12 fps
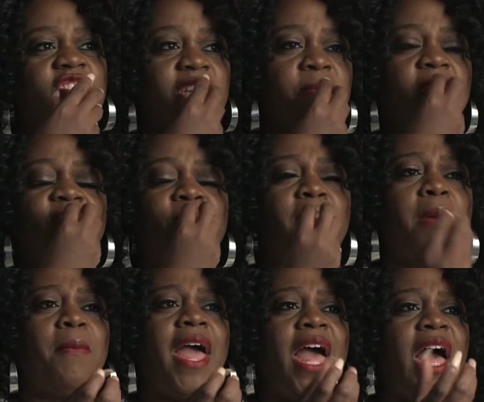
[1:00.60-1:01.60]
just coming from my
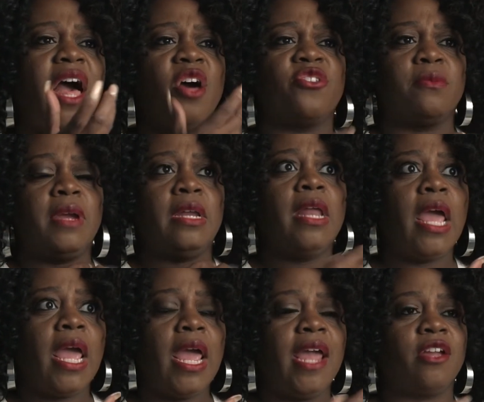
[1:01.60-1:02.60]
mouth or my
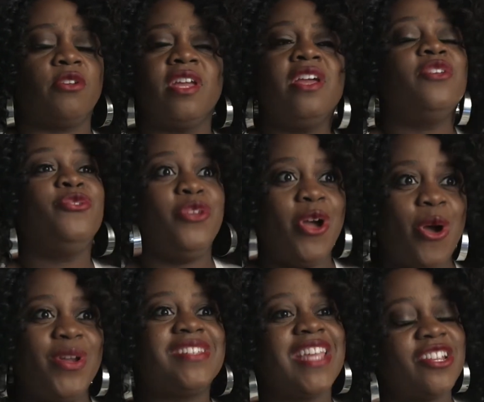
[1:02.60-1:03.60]
neck. No,
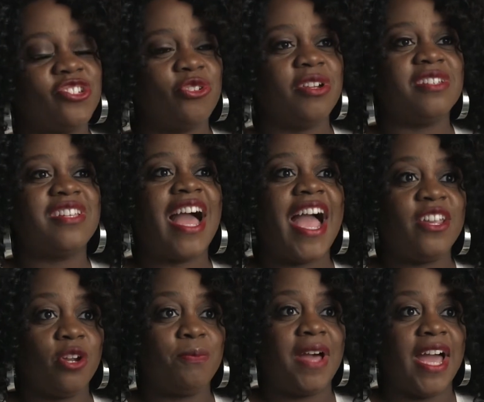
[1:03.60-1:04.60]
it takes your
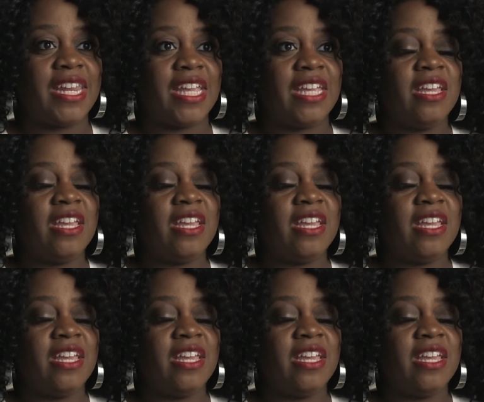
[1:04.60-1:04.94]
entire body.